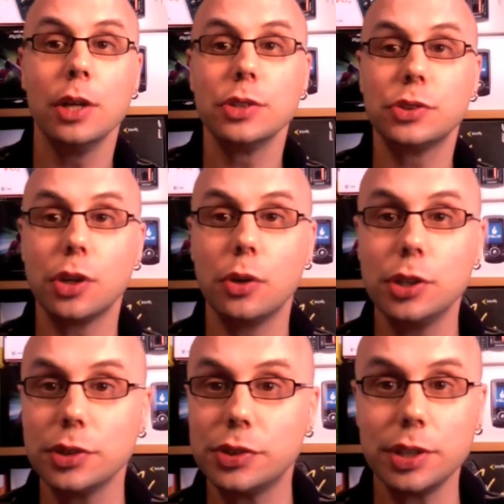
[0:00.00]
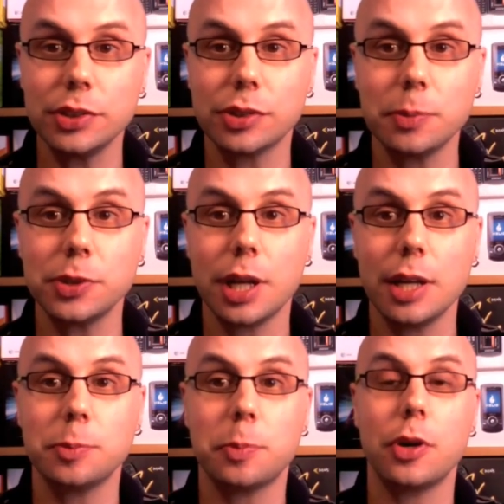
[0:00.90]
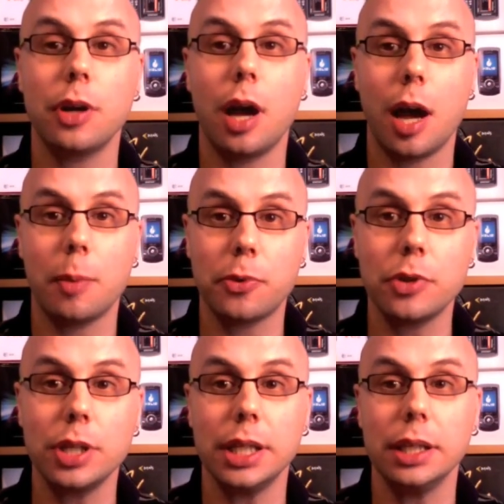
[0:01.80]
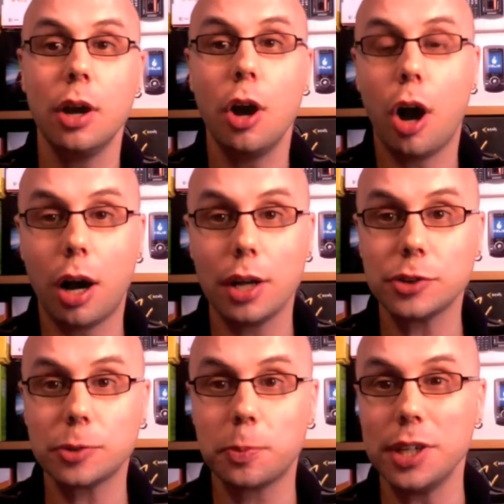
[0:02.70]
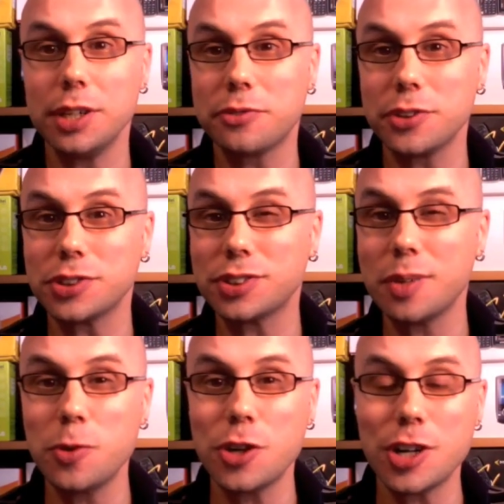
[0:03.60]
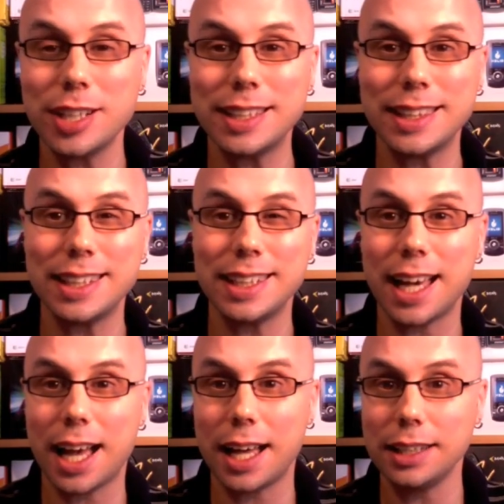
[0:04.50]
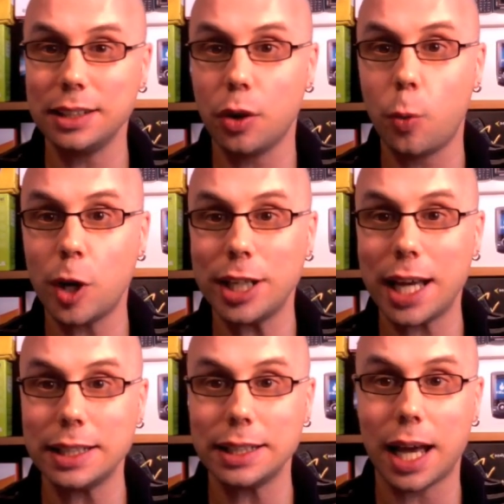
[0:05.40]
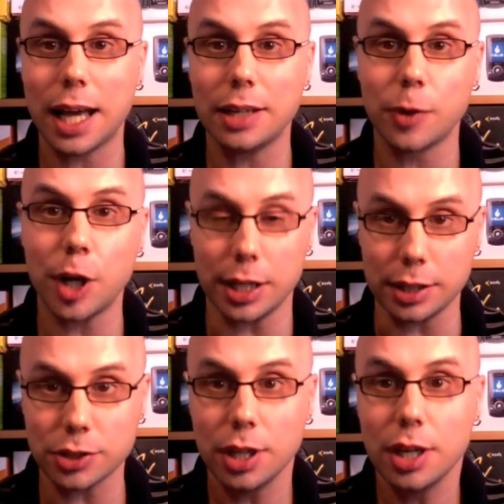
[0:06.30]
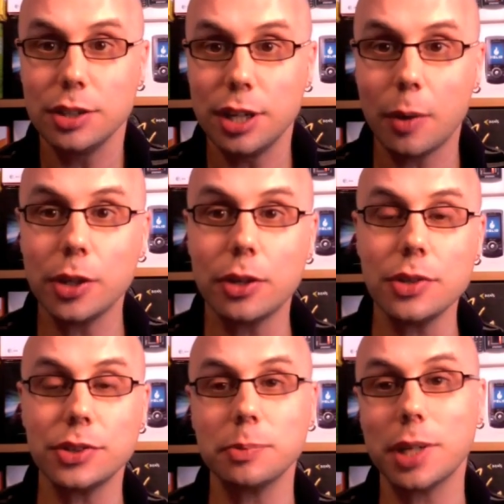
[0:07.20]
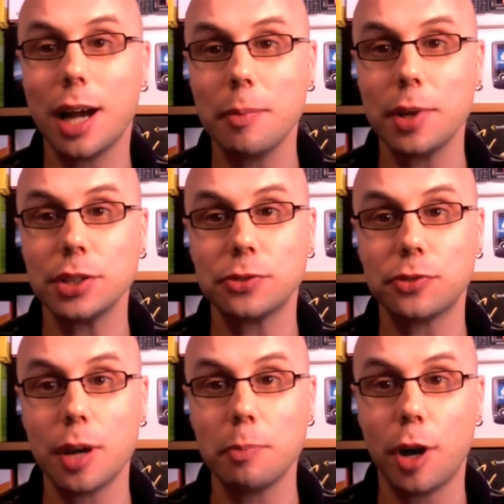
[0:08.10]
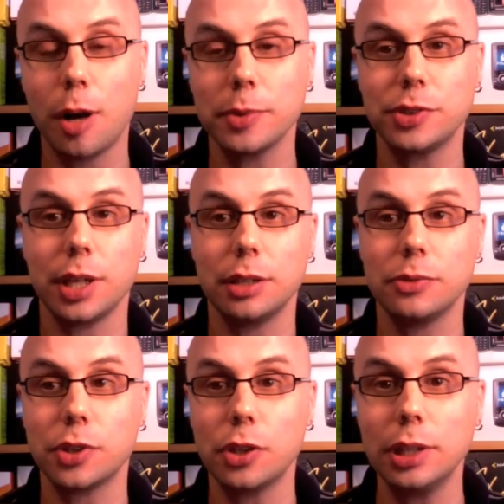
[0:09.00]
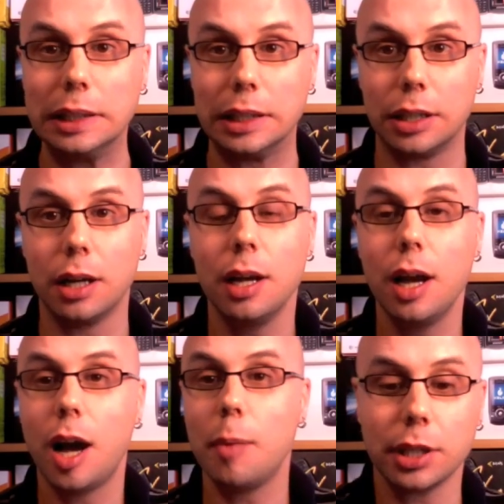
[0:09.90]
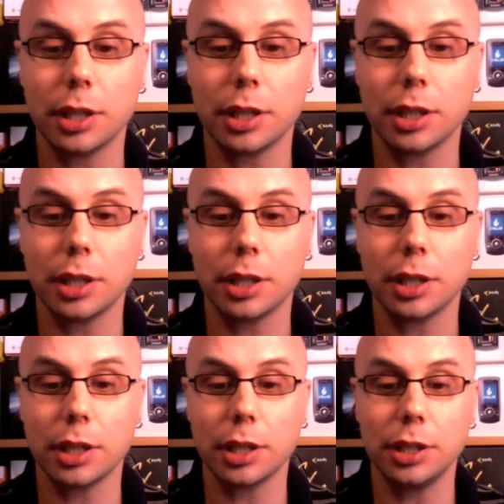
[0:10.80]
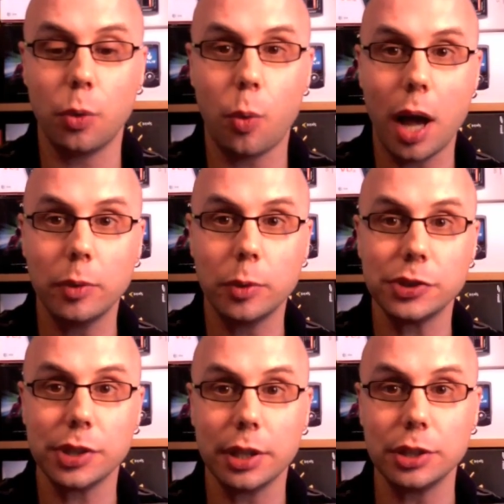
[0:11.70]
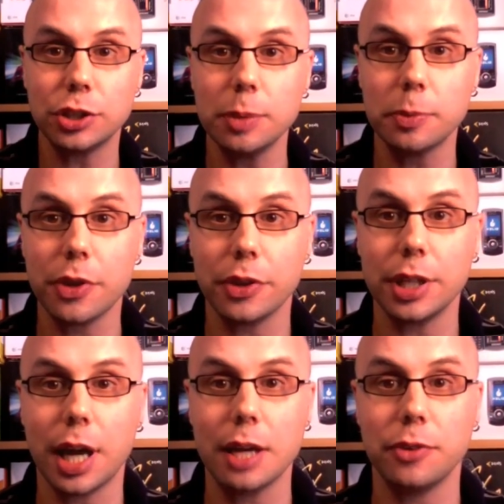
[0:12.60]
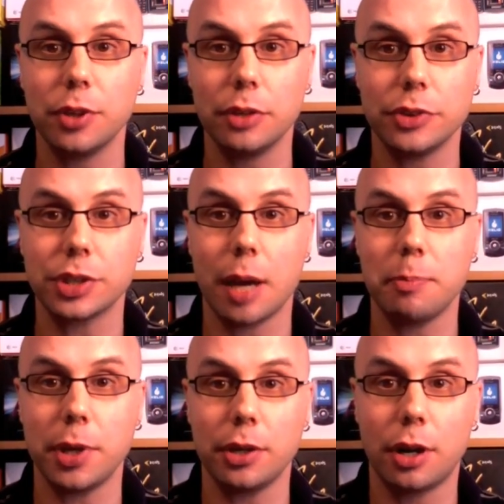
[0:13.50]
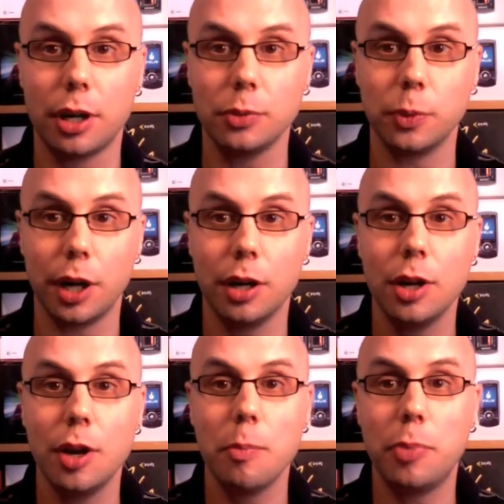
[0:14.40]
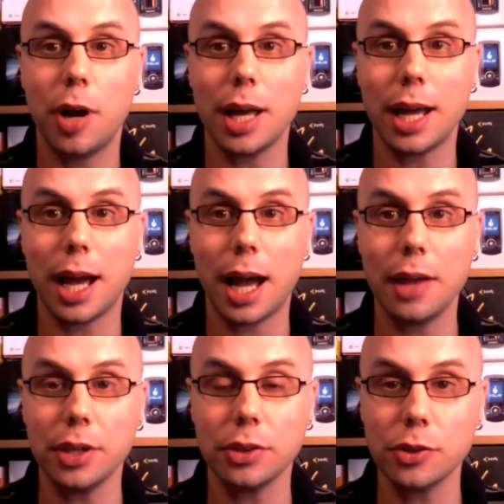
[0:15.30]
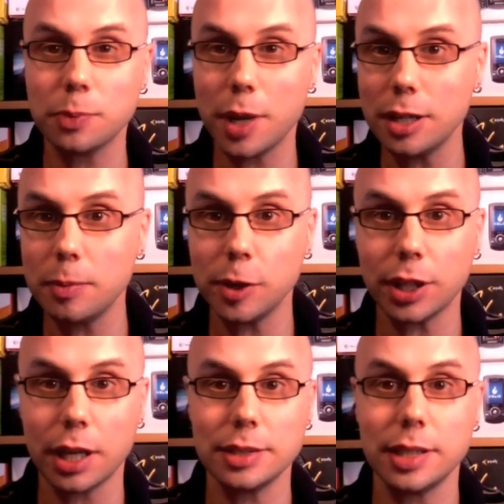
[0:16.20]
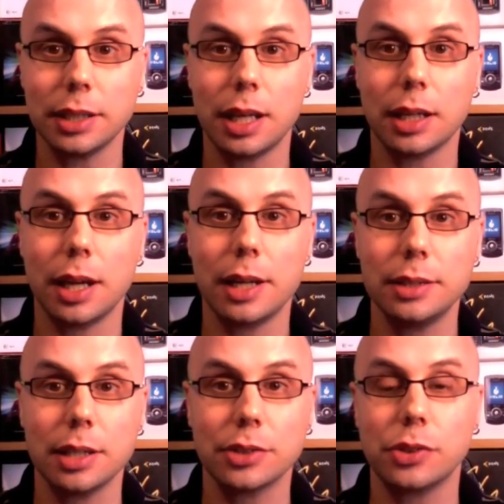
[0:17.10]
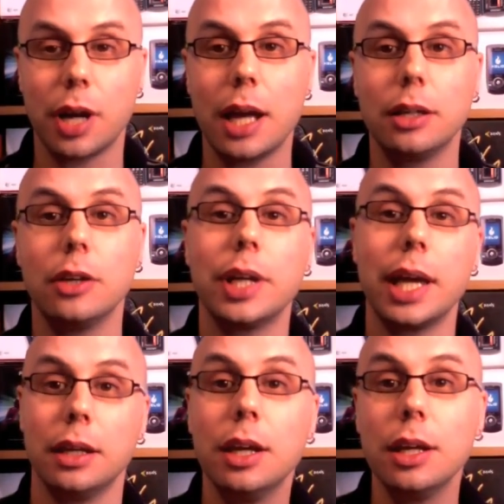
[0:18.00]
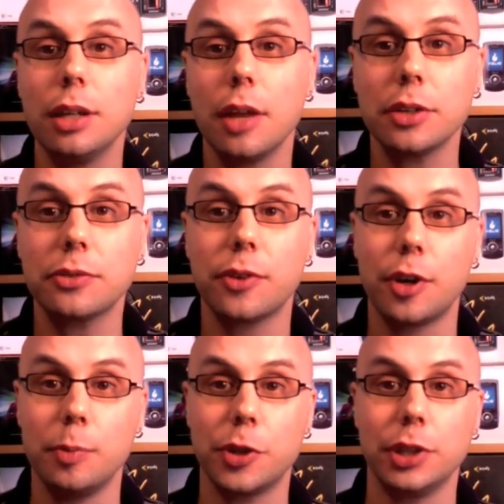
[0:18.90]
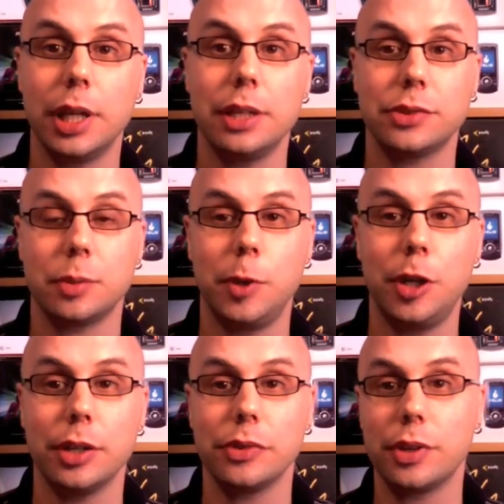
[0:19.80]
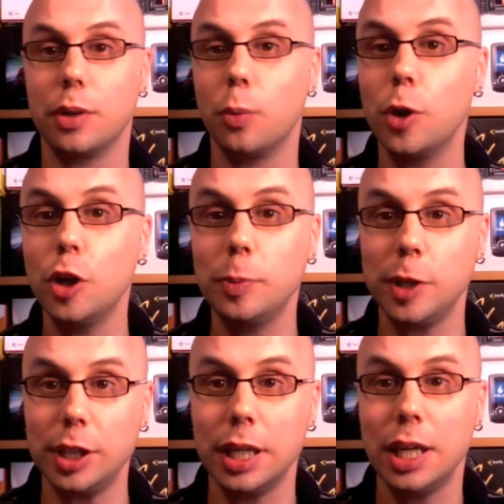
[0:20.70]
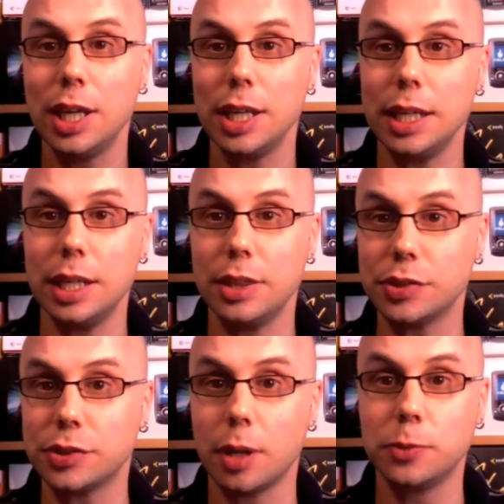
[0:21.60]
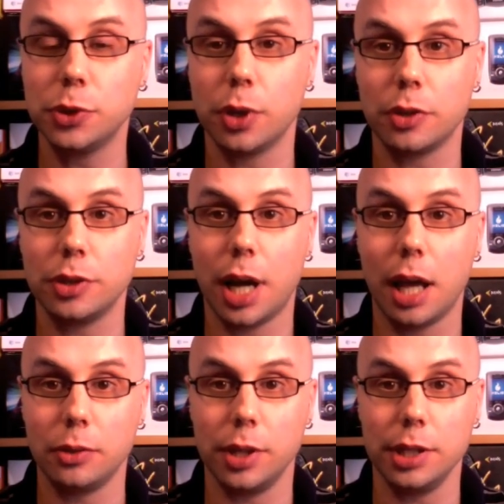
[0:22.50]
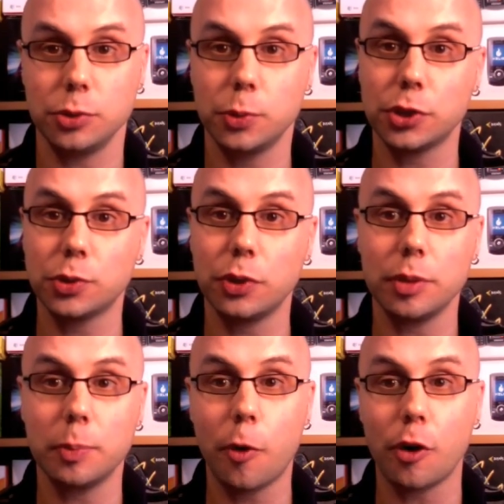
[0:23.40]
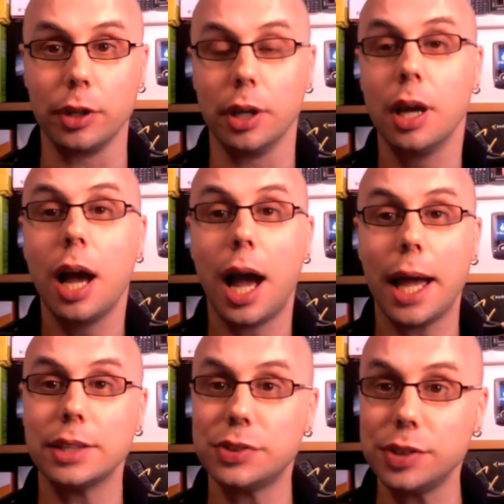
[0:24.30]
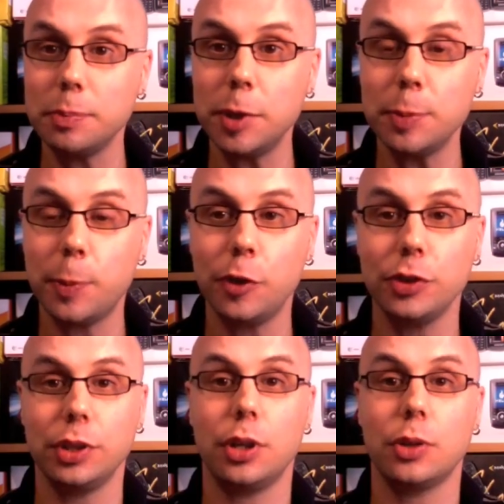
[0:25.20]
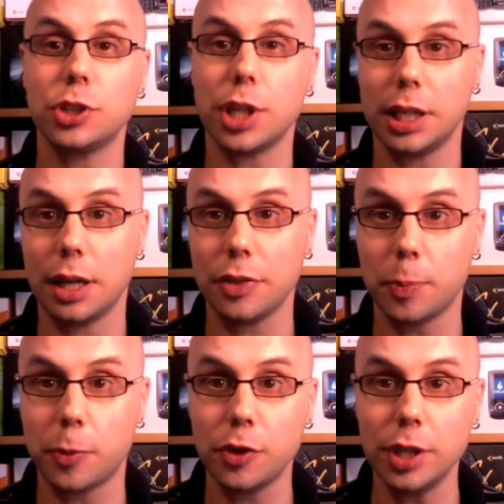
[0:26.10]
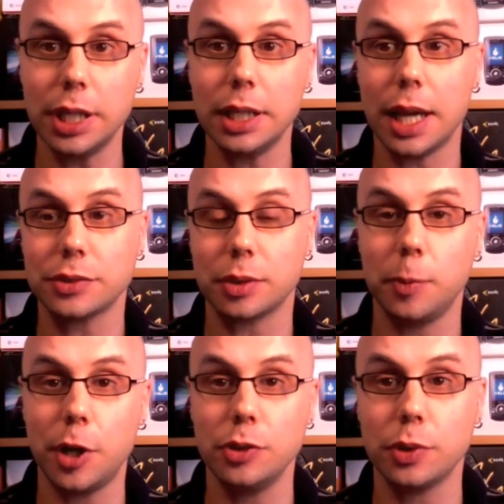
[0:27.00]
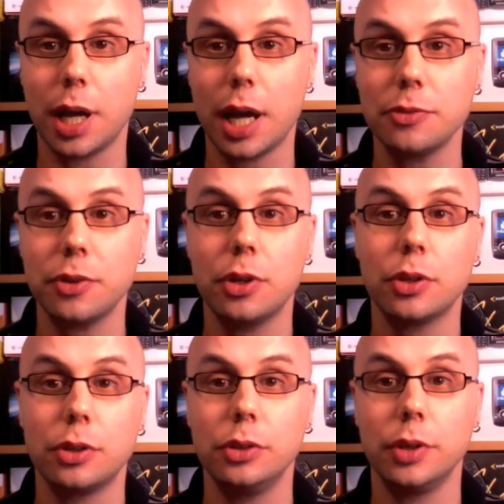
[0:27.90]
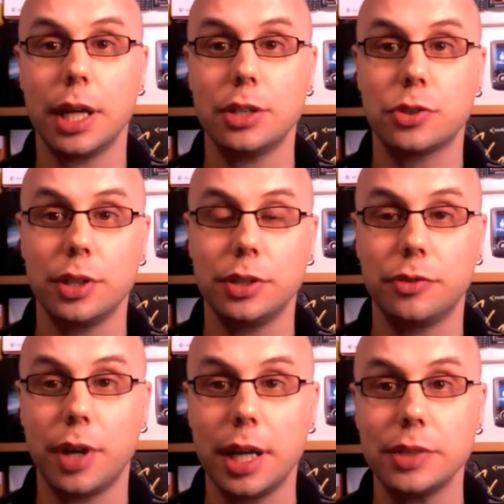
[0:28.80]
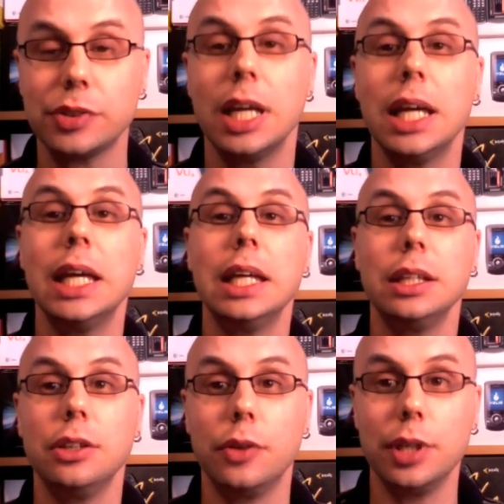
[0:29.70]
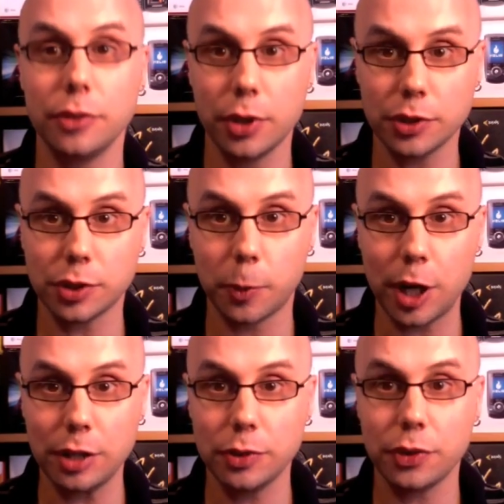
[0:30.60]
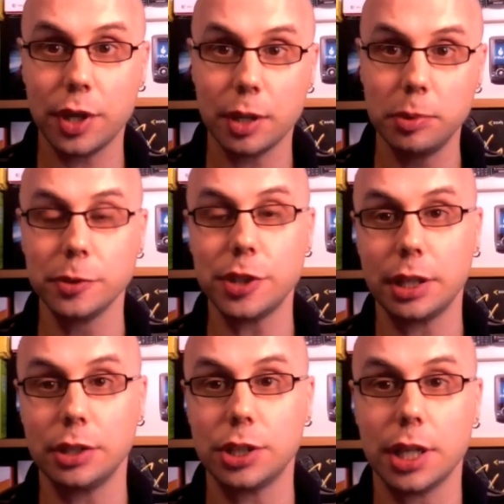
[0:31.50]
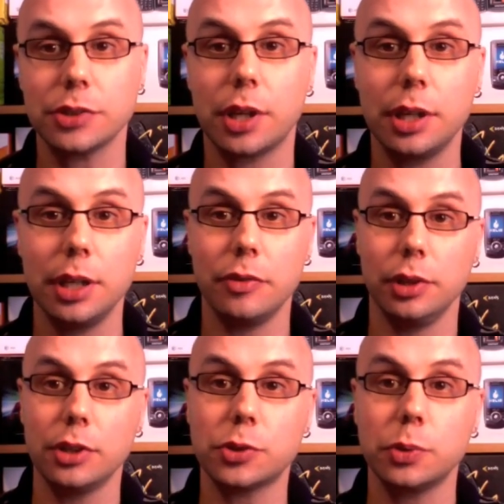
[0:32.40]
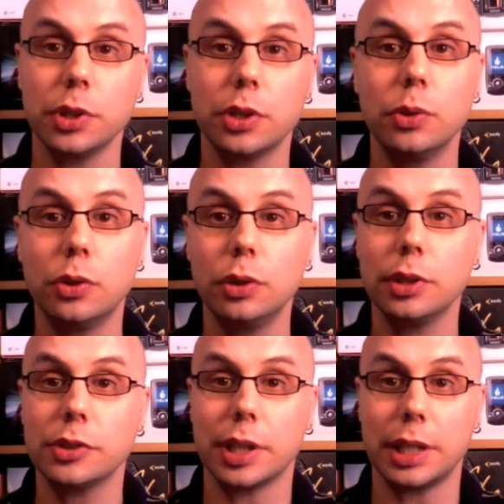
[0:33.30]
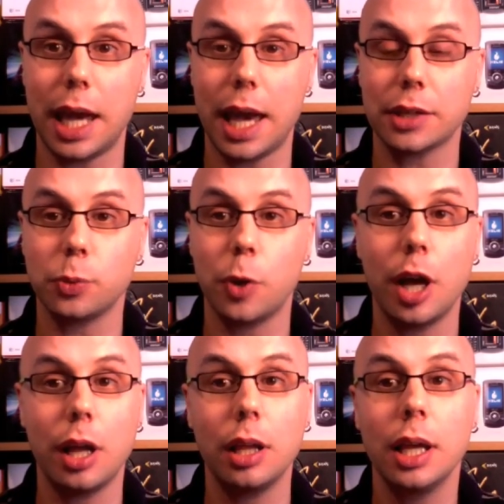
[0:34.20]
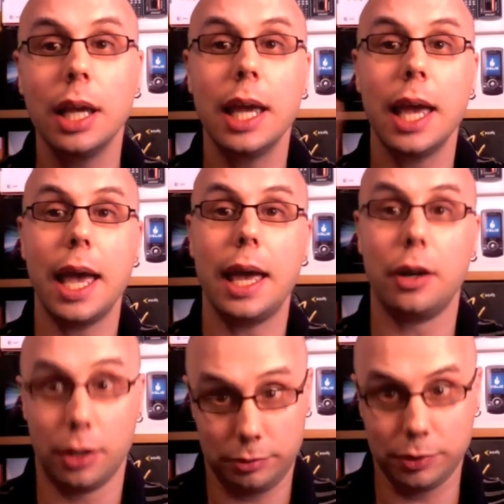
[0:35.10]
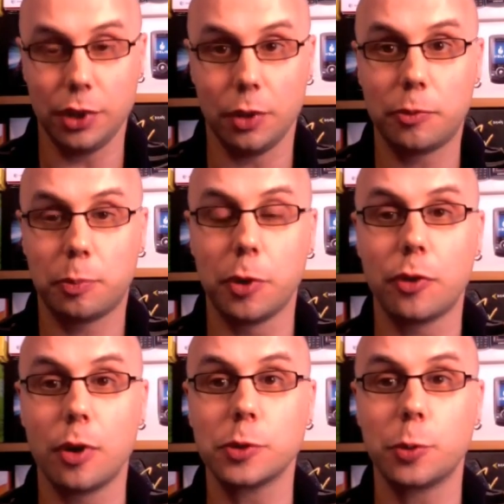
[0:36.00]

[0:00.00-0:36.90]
So you could see a subsidized Pre on Sprint for somewhere in the $199 range. Now, we heard some comments from Palm executives earlier about saying something like, why would we sell it cheaper than the iPhone if it's got better hardware? But I think those might have been kind of taken out of context, or I don't know. Again, nothing firm, but the latest I'm hearing is that it will be in the sub-$200 range, which is really important. I could see people, checking out the Pre as compared to an iPhone or a new Android device. Even though it's a brand new thing, people taking a chance on it. If it looks really cool, looks like it acts well, or performs